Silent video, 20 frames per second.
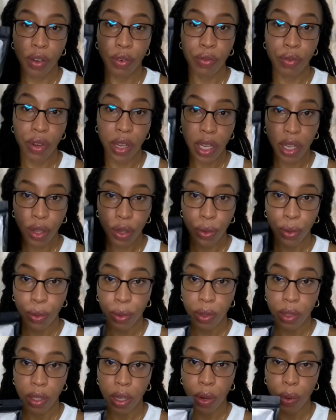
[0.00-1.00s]

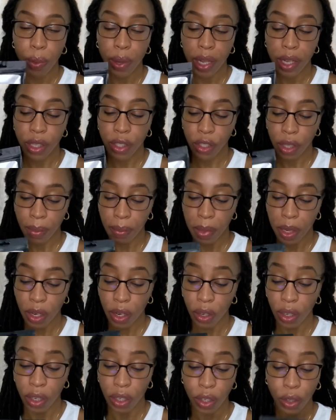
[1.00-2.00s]
reuse a wedge i mean you
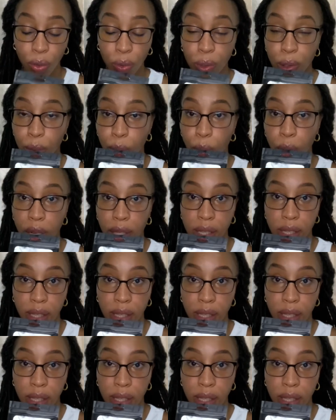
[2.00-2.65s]
can use one